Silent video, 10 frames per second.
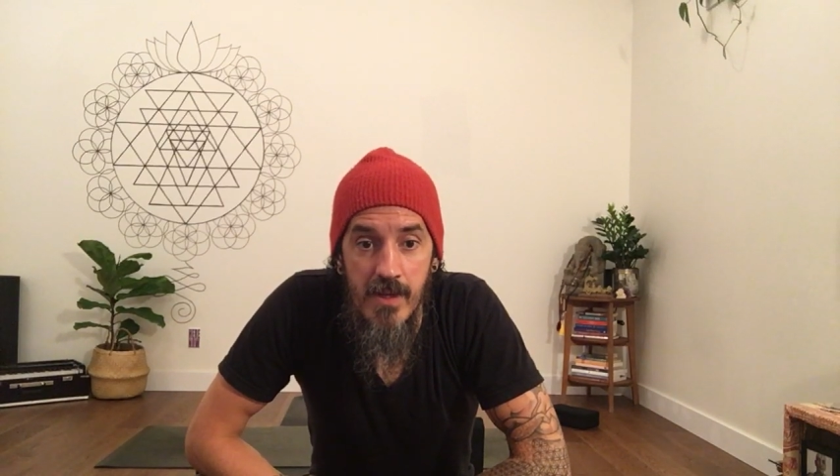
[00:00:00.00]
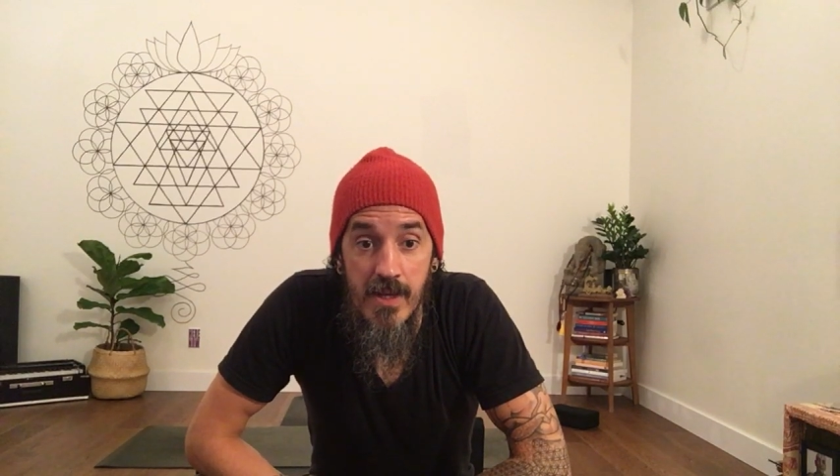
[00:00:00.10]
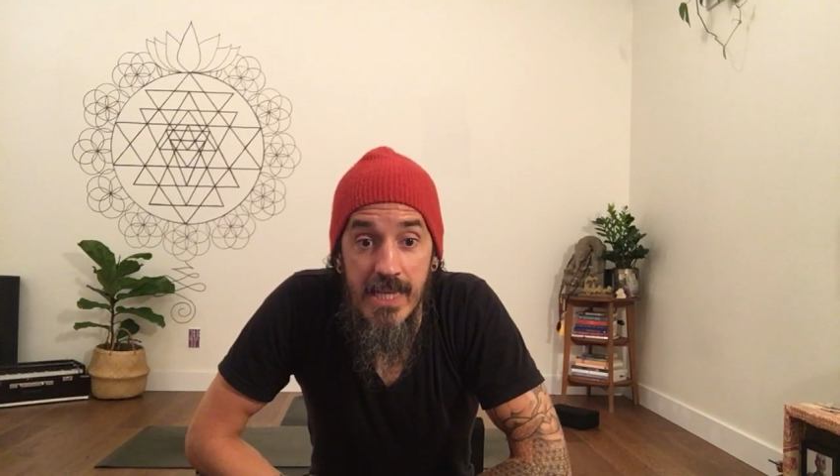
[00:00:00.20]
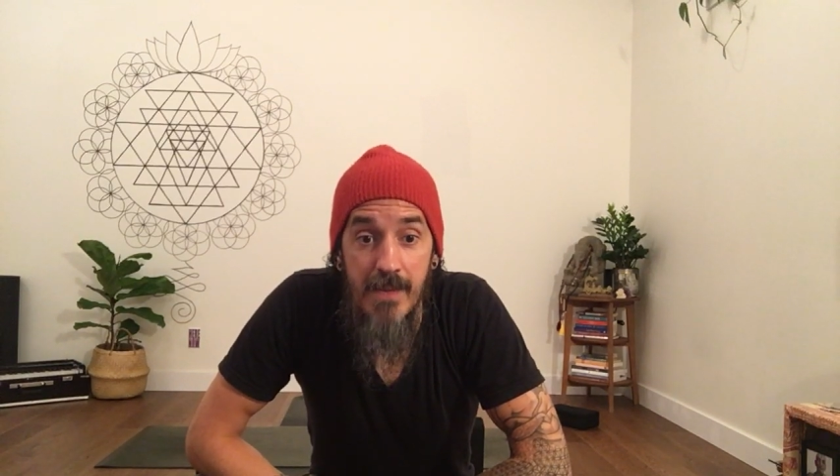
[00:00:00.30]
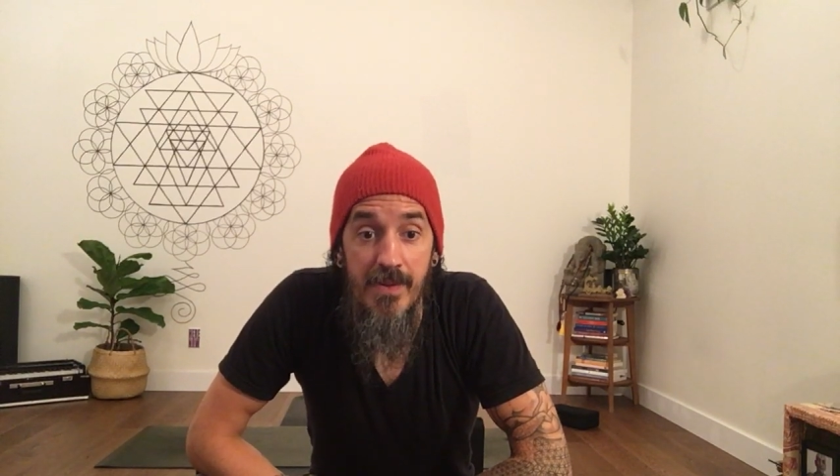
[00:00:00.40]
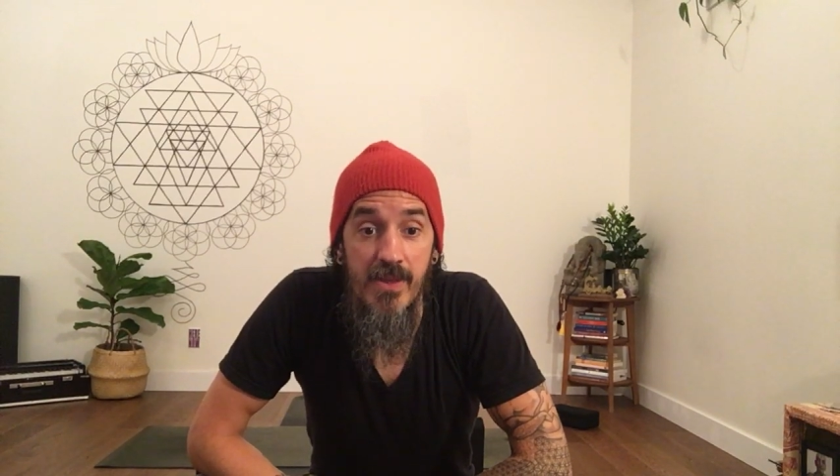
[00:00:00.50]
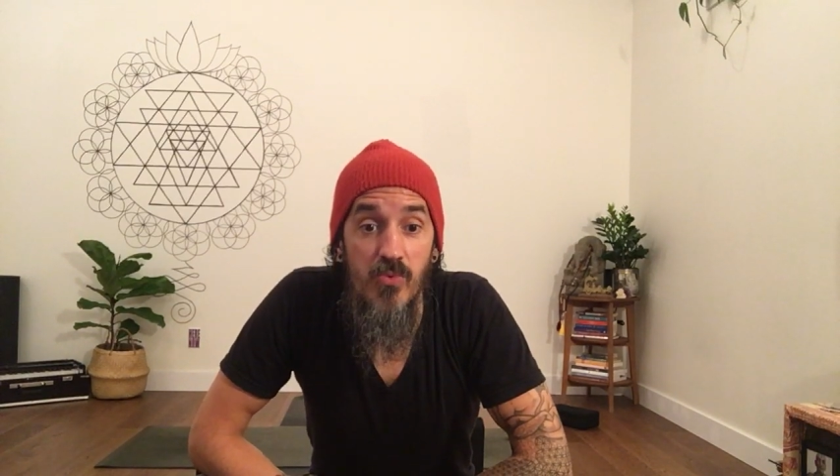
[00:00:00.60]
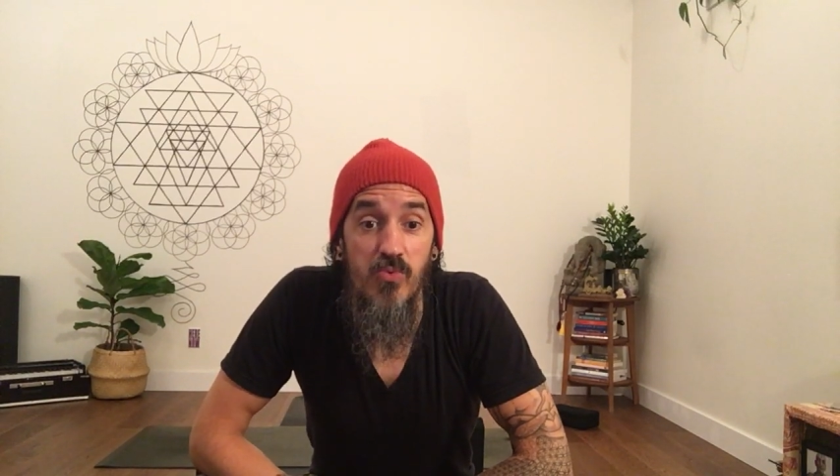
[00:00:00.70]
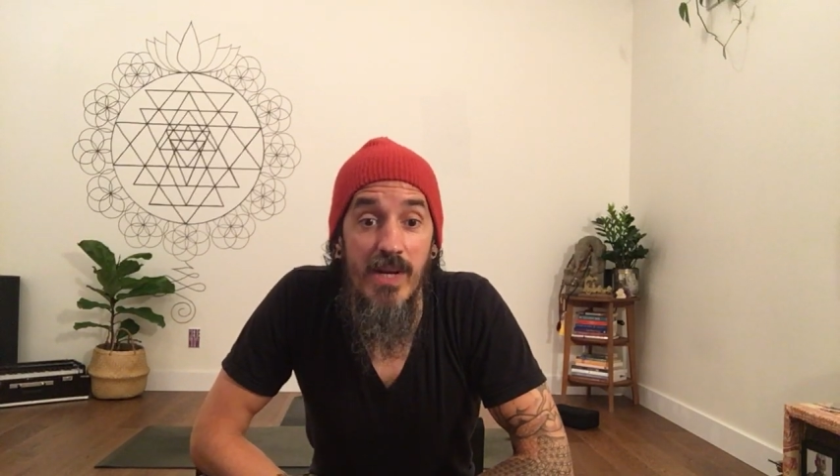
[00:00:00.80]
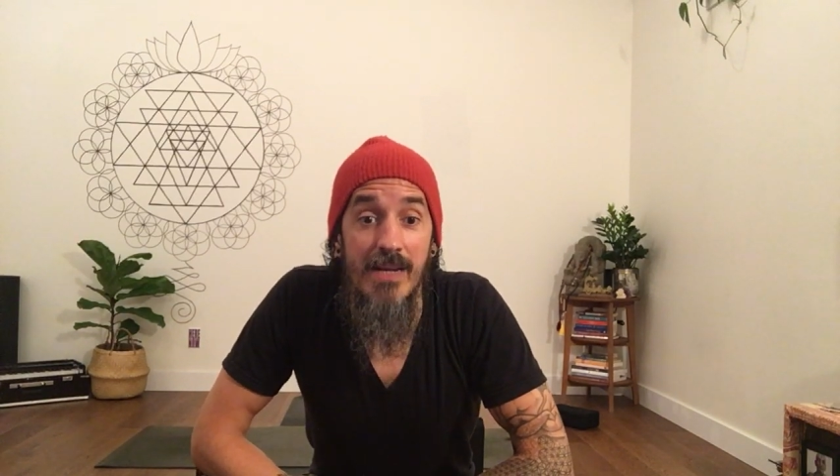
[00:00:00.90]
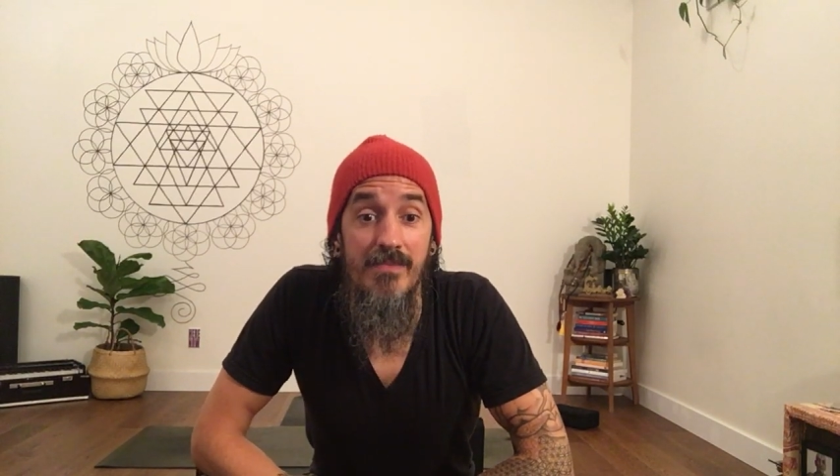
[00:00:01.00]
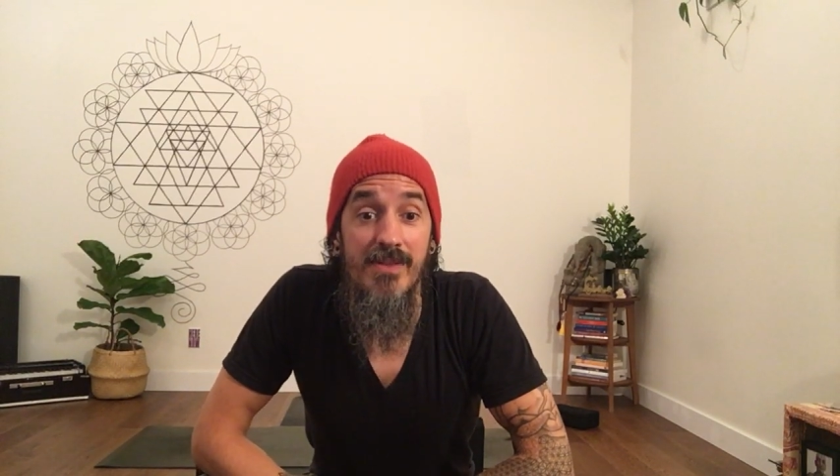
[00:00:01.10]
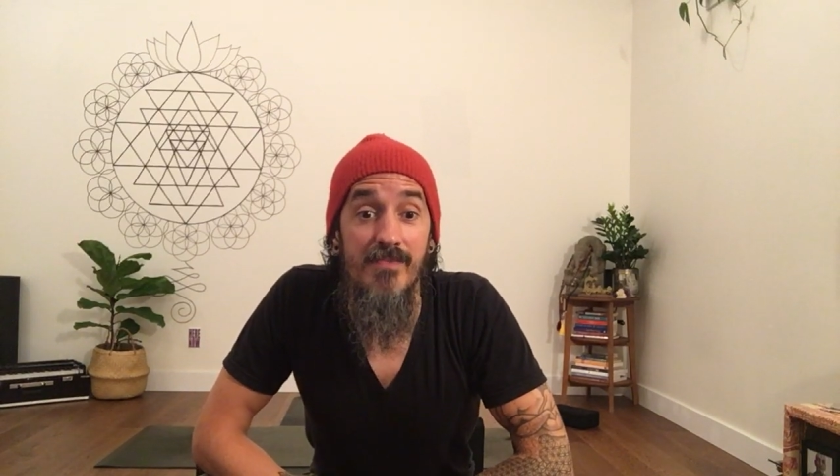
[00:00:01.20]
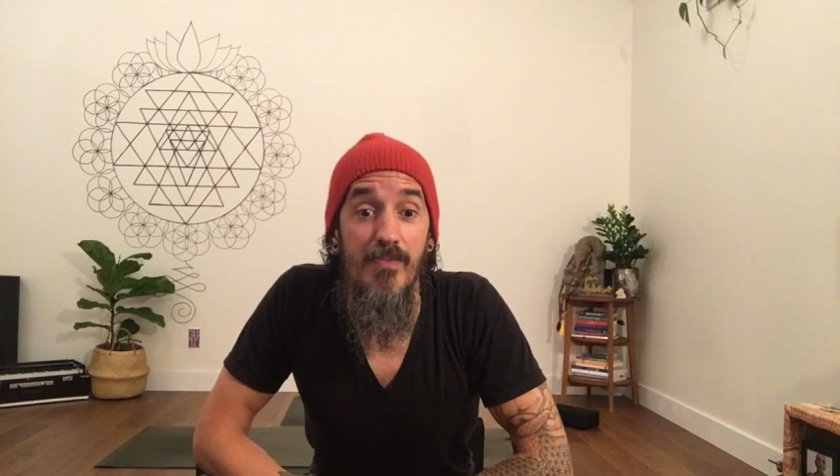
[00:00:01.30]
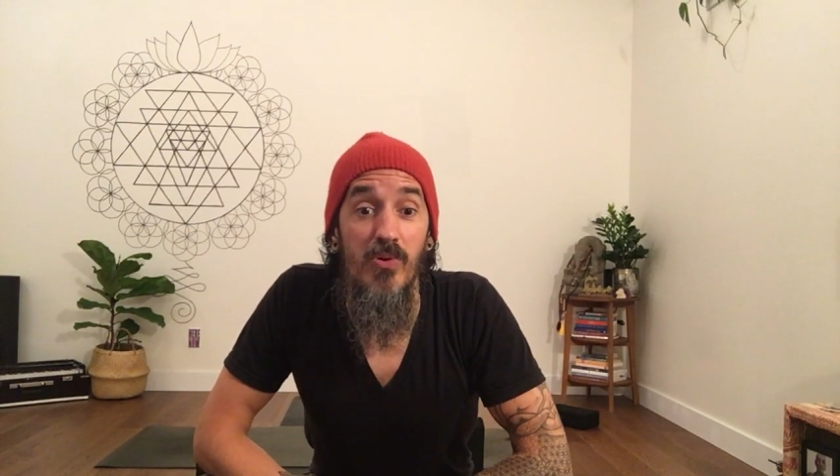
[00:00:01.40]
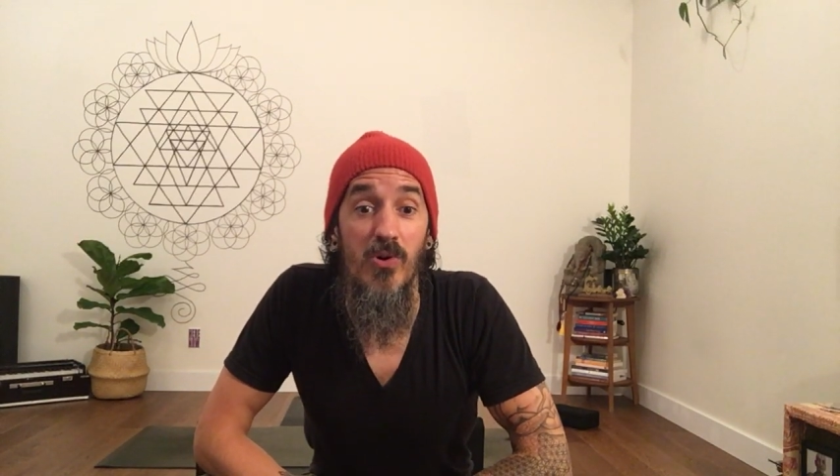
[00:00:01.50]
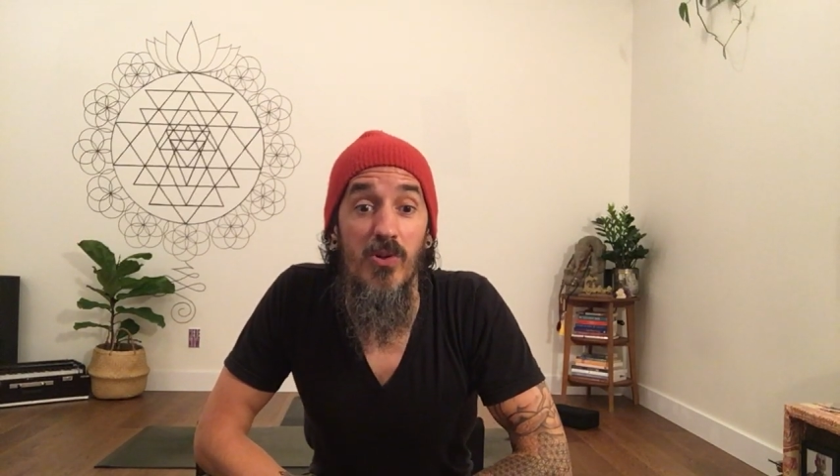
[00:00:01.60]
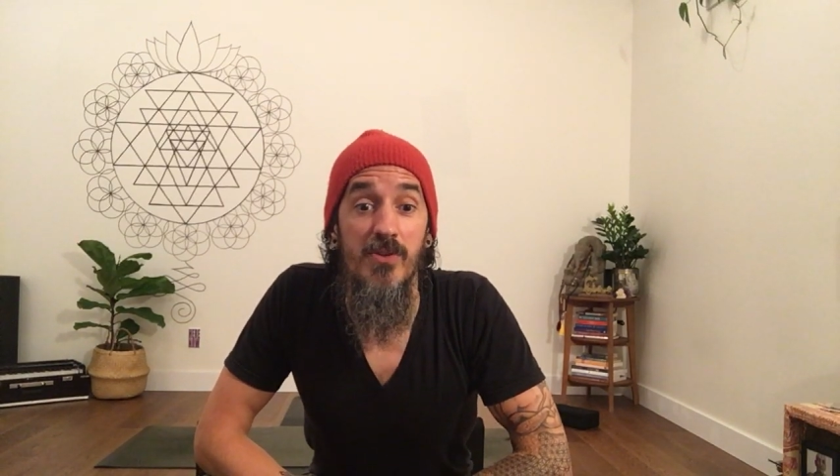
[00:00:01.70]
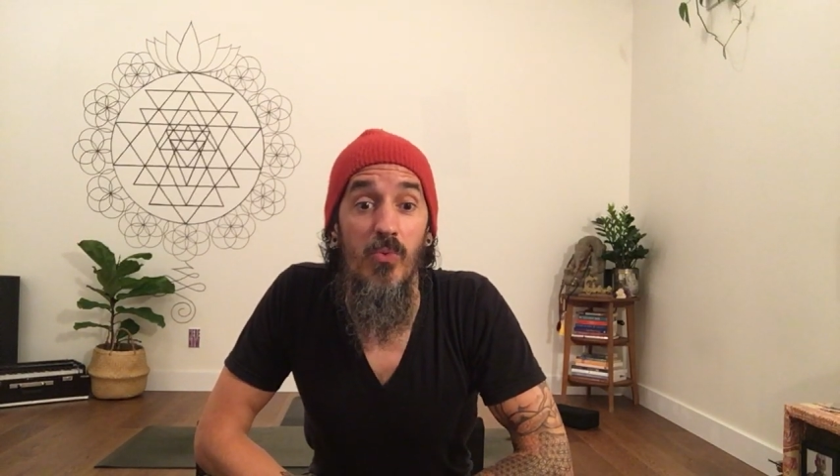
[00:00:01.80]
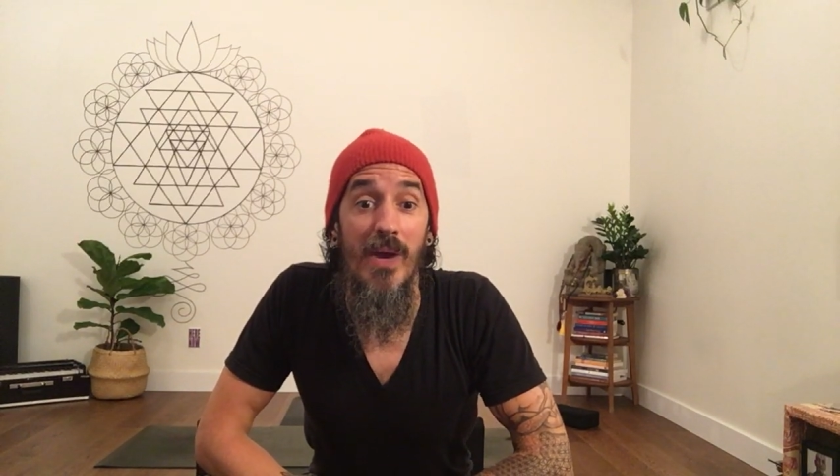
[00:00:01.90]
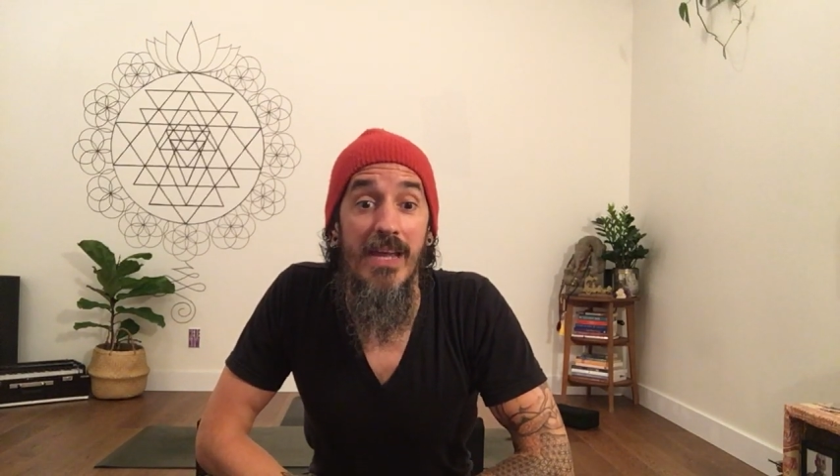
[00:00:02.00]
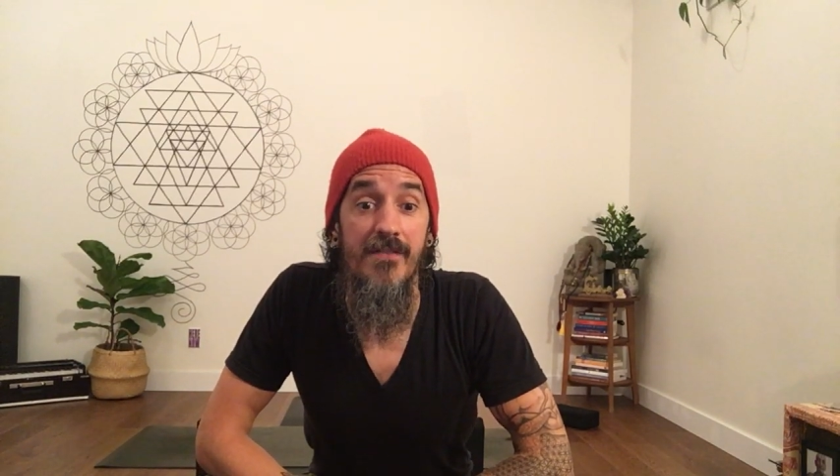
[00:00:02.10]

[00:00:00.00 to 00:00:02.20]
Keeping the ribs pulled away